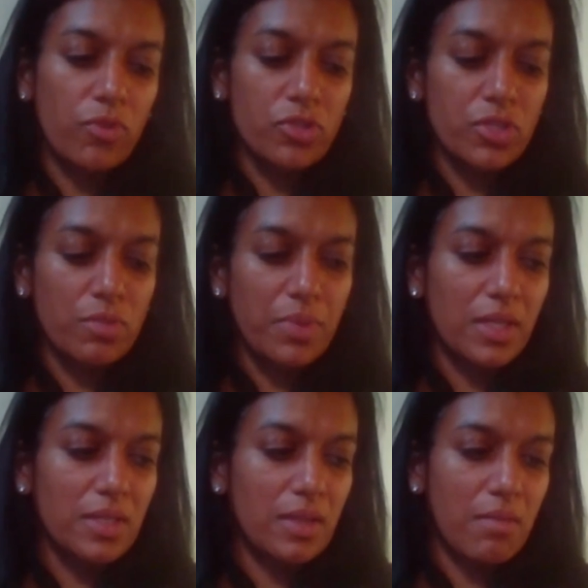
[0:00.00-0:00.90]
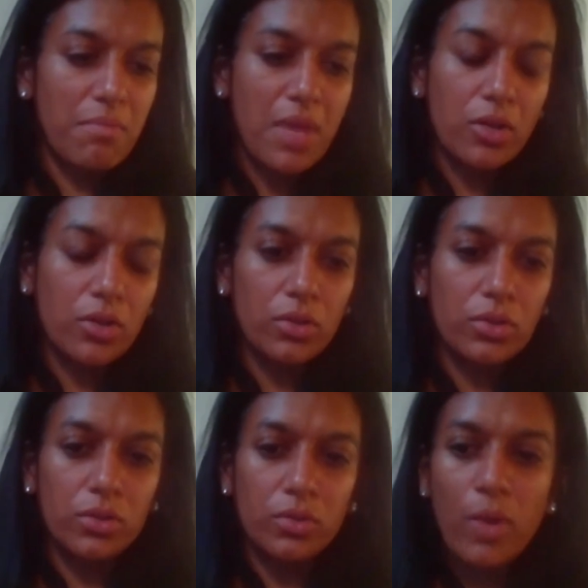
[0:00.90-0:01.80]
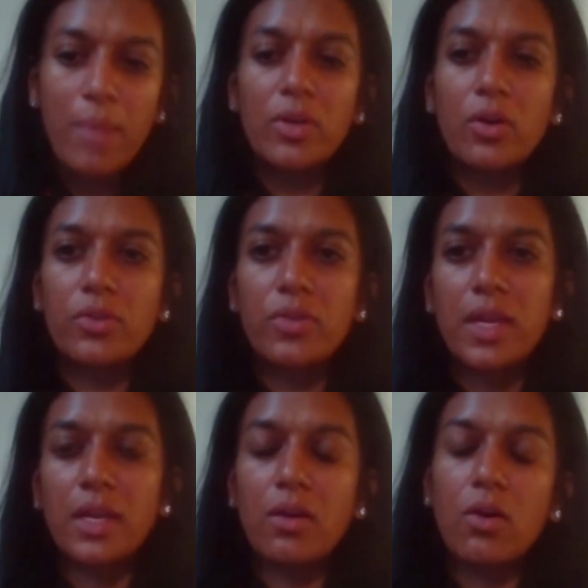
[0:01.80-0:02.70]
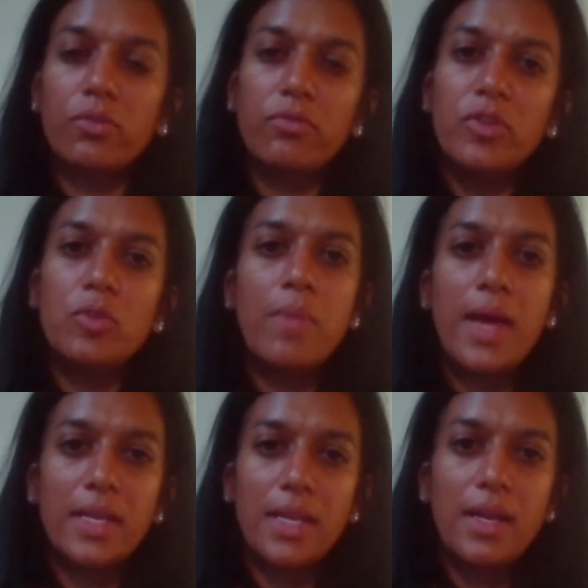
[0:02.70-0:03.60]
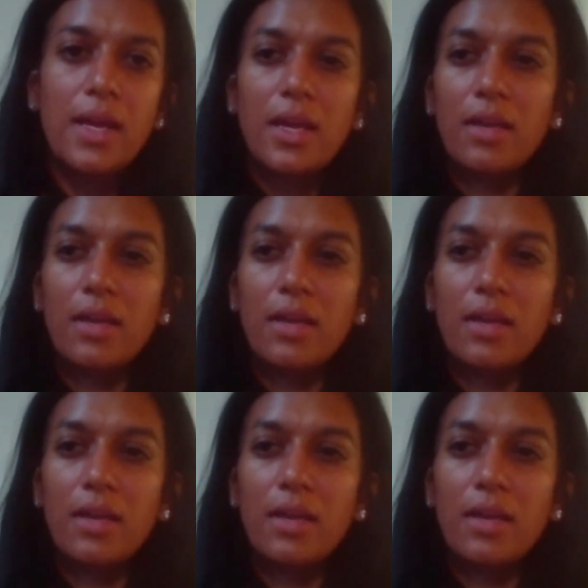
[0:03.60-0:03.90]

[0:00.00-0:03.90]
there's a big medical webinar thing called ViewMedi,